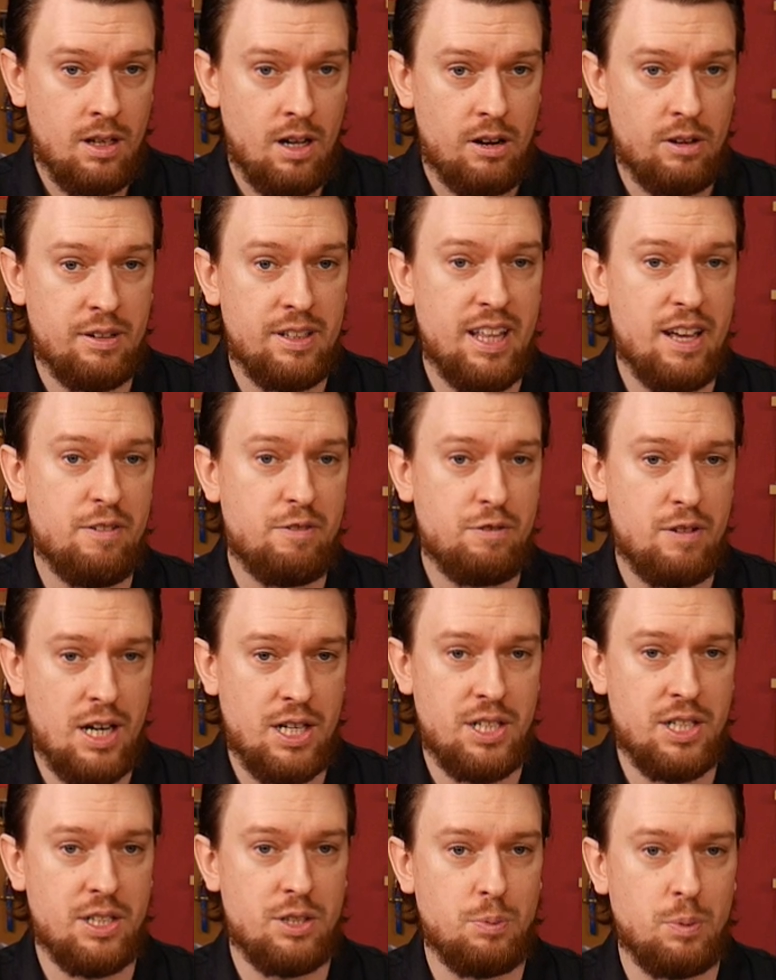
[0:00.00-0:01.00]
are at their
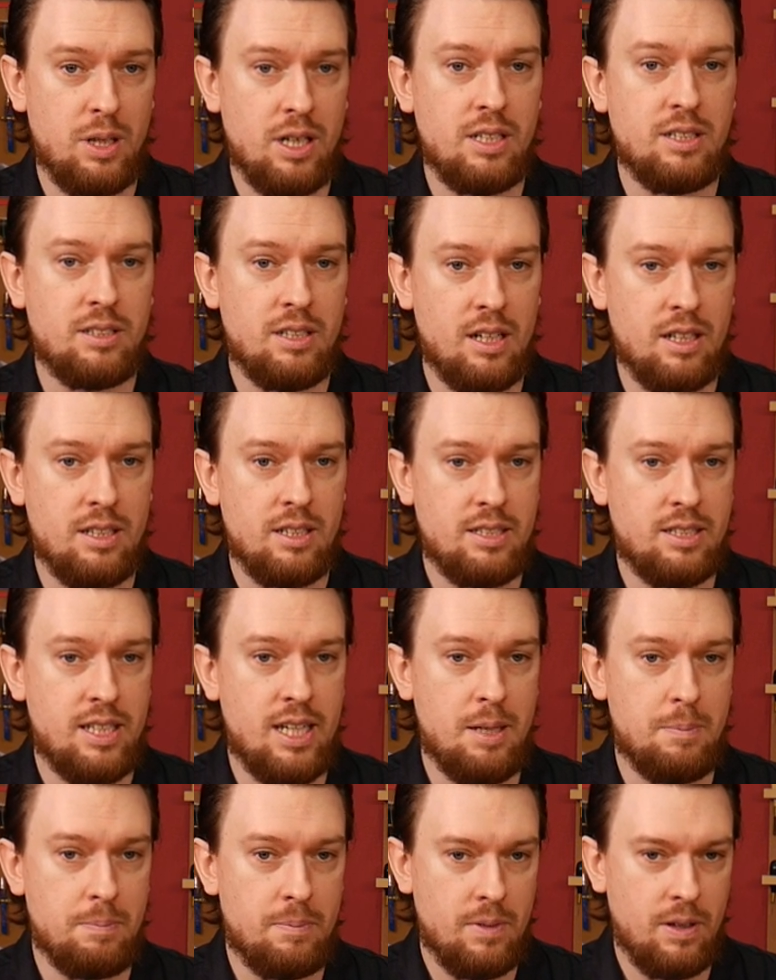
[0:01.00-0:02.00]
freshest when I start the
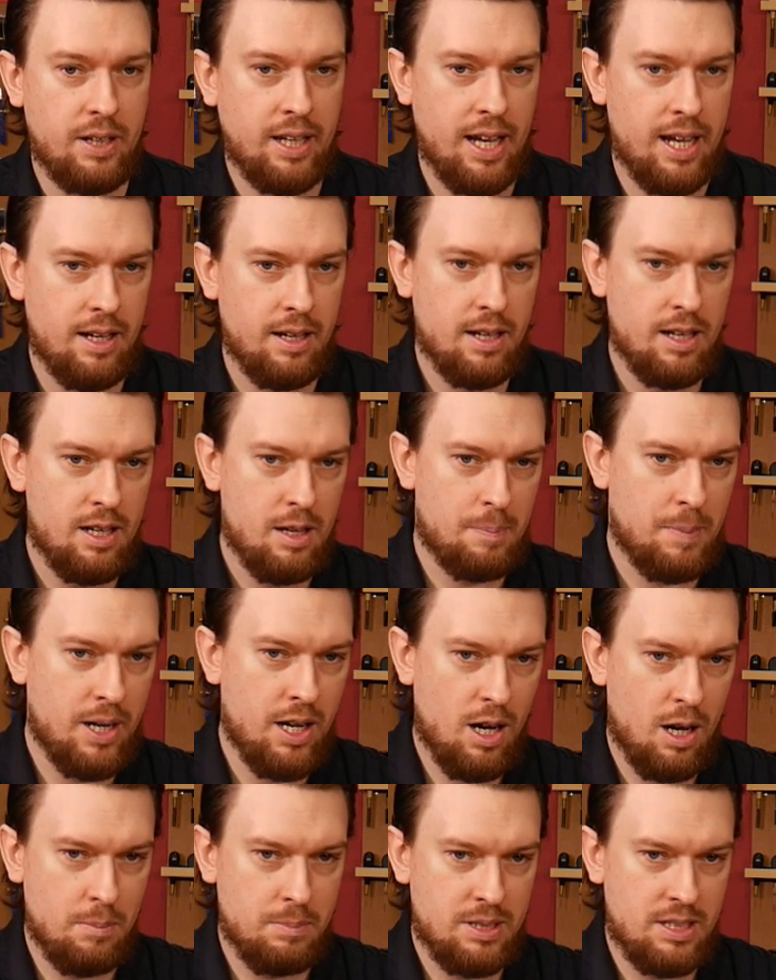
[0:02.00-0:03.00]
seam, okay? My
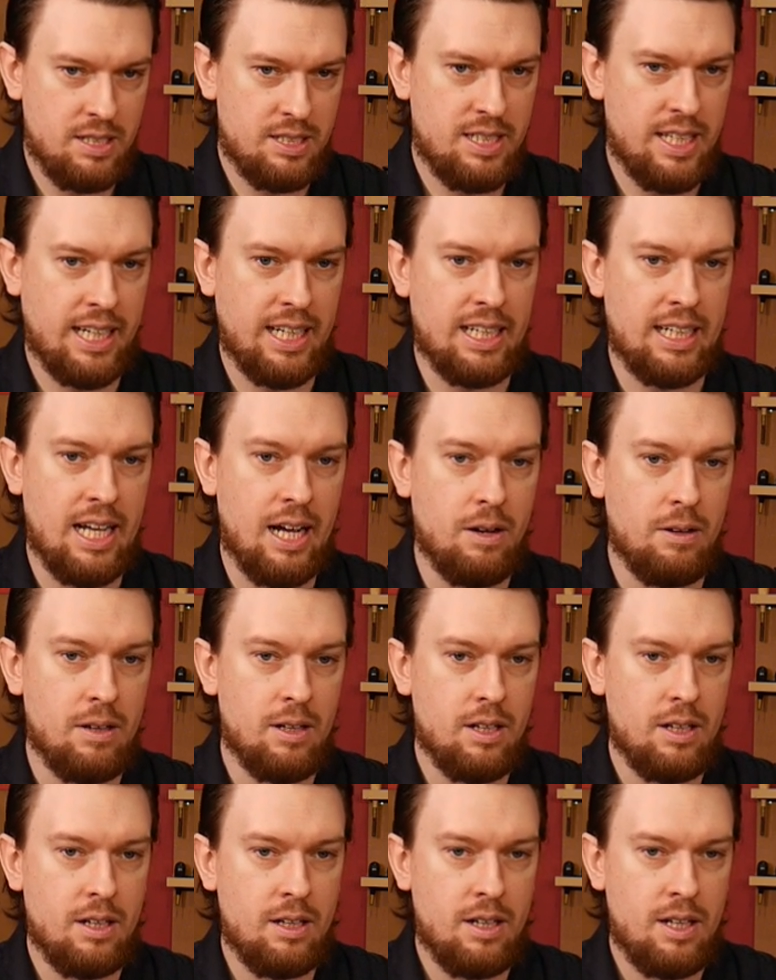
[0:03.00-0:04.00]
arms are sticking
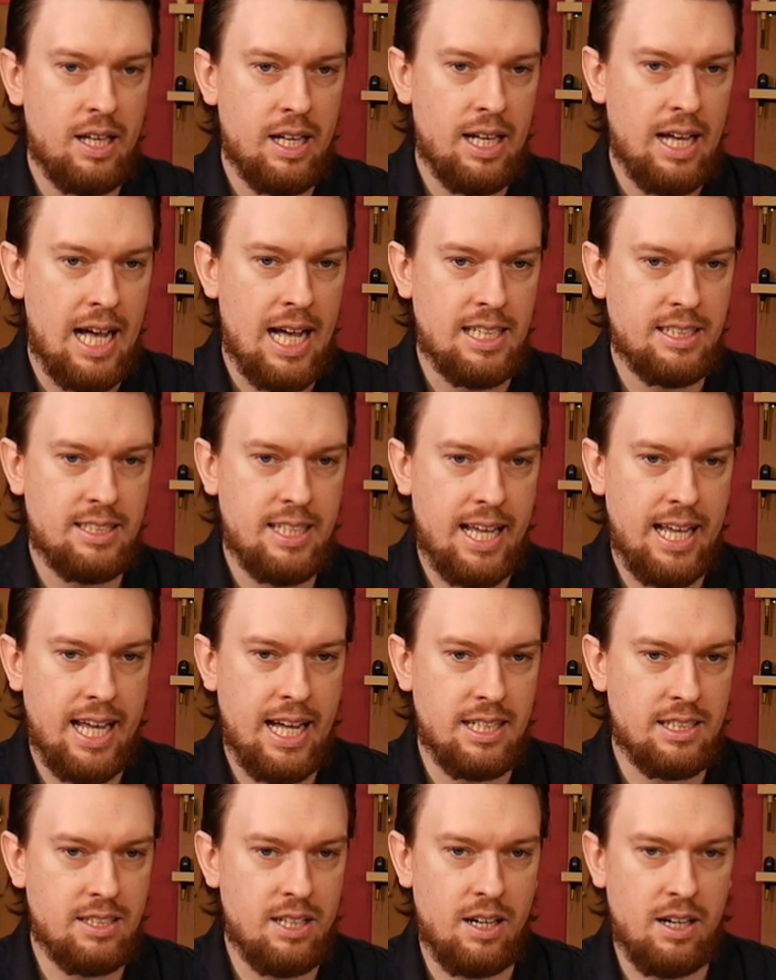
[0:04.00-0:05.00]
out. As they
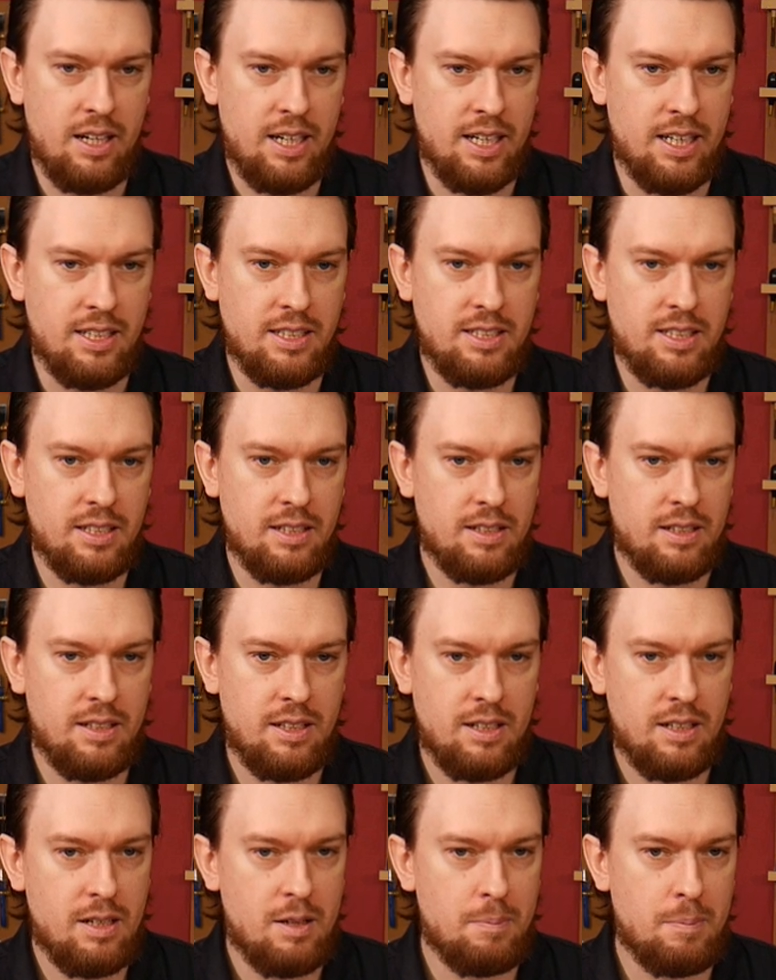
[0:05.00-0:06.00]
get tired,
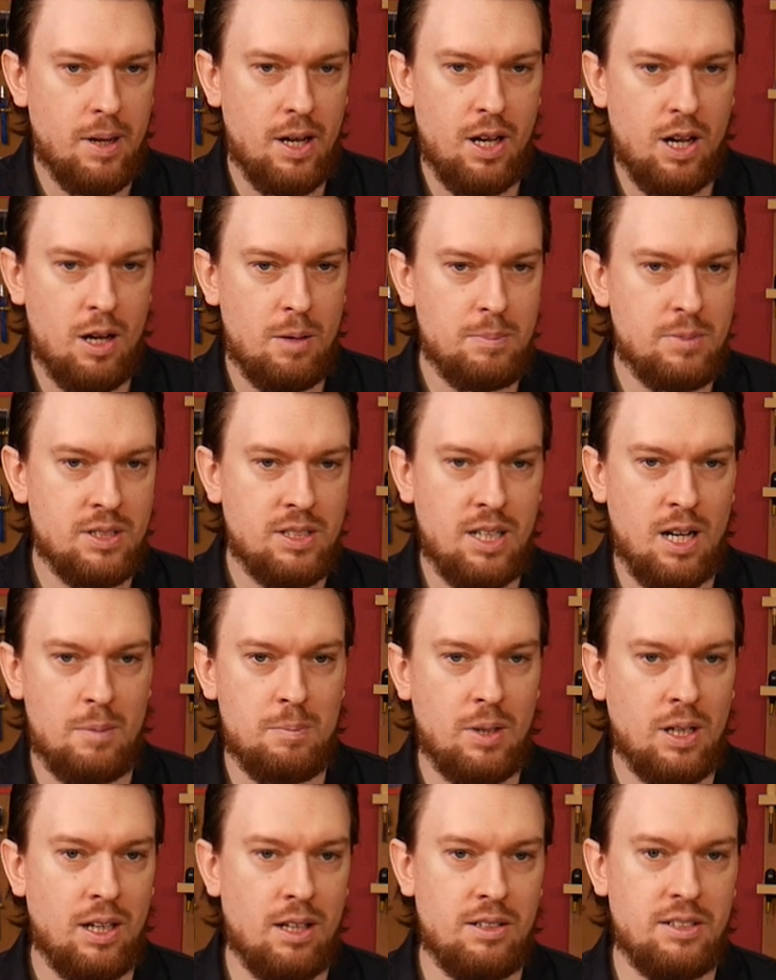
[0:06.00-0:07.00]
my arms
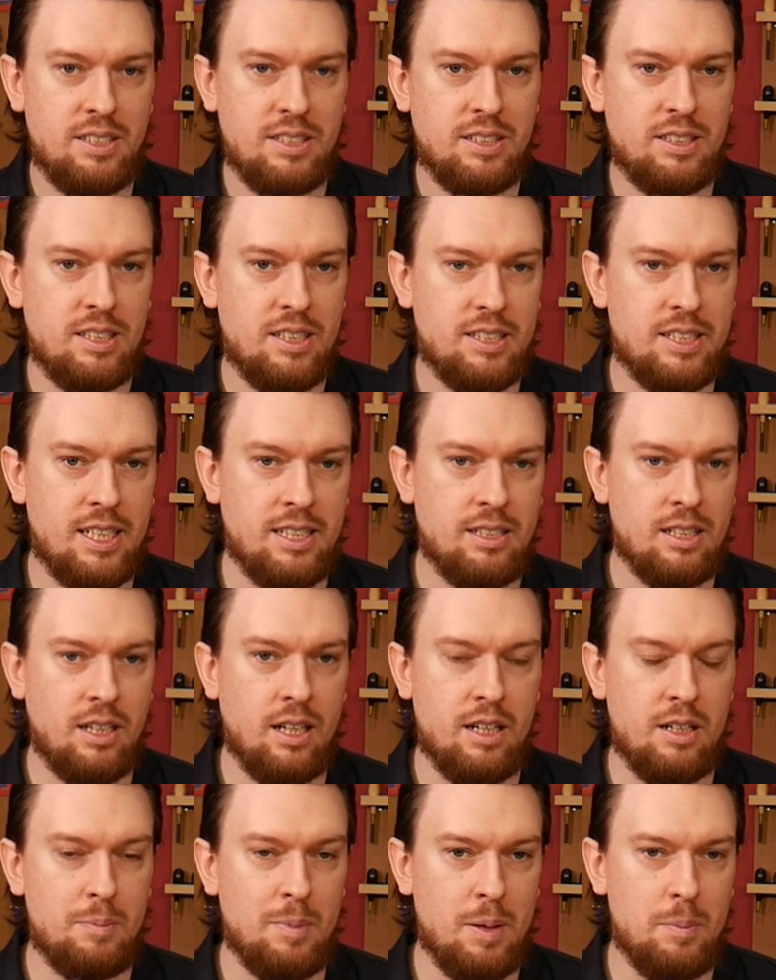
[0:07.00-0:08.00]
come closer to the center
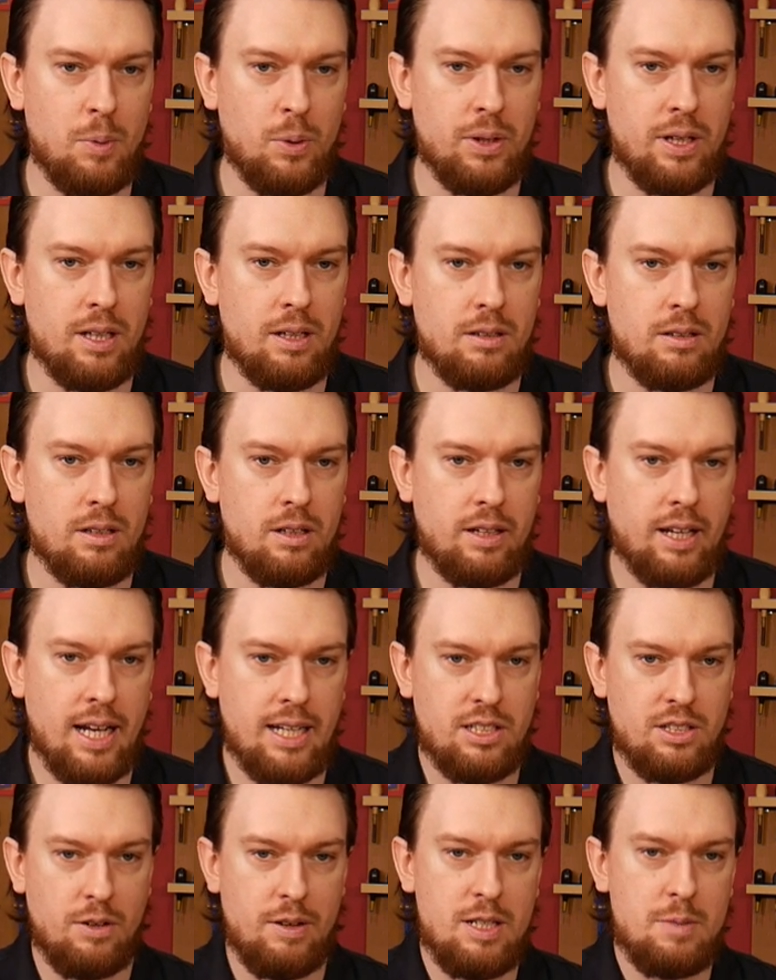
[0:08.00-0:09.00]
line of my body,
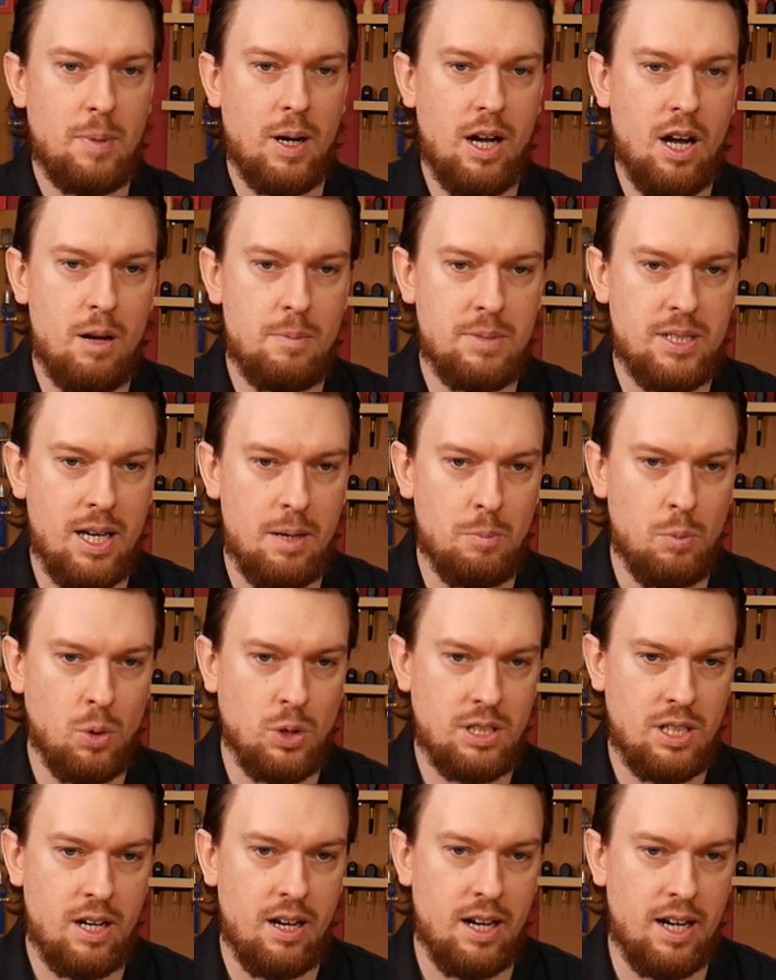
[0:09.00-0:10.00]
okay? So as my arms get
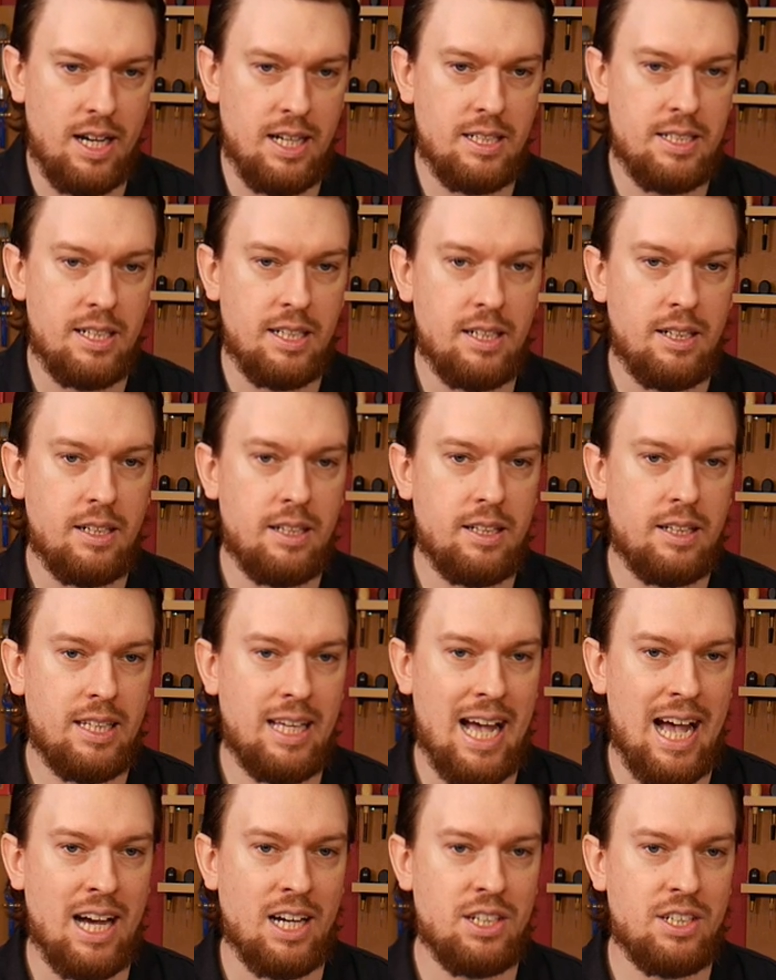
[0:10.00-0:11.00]
more tired,
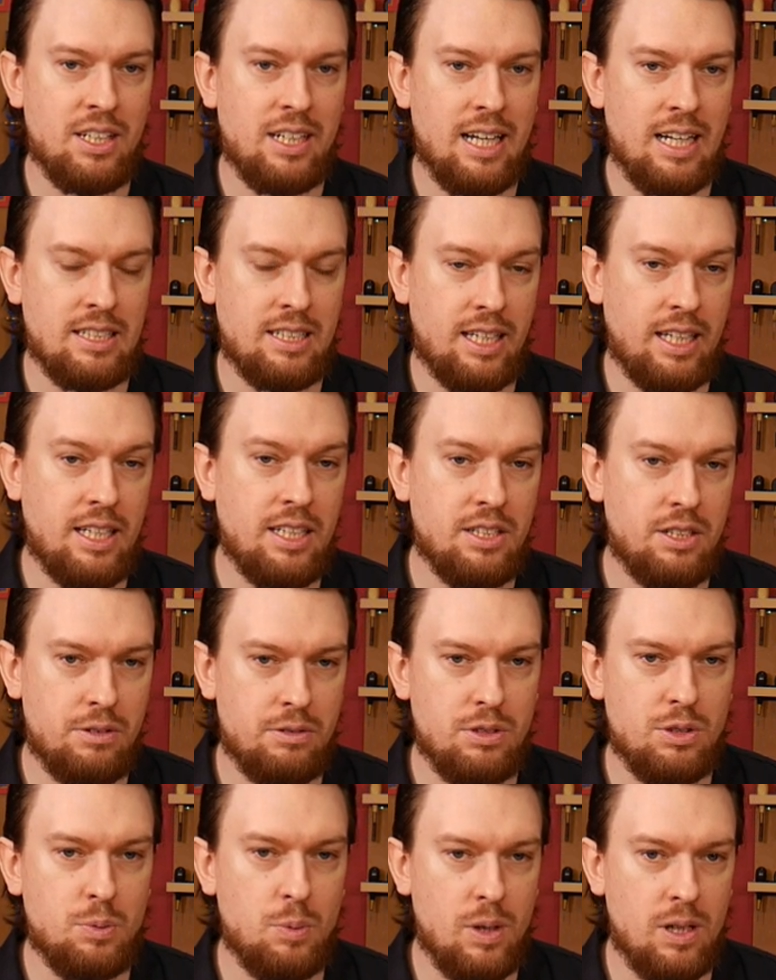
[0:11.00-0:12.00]
the action gets
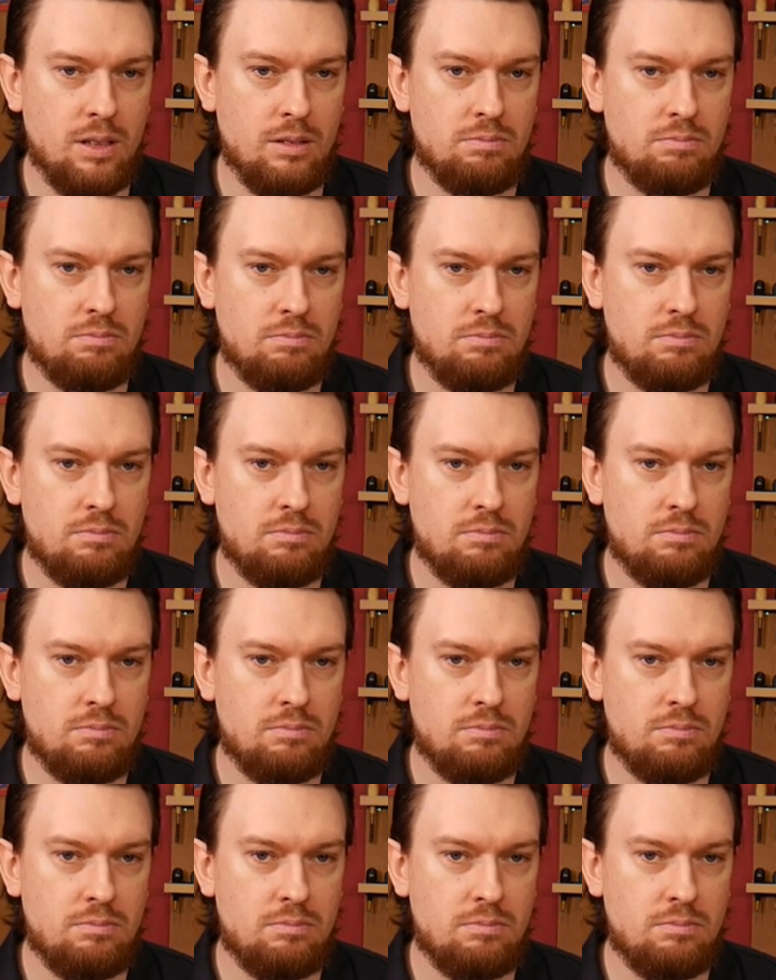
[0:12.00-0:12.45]
easier as well.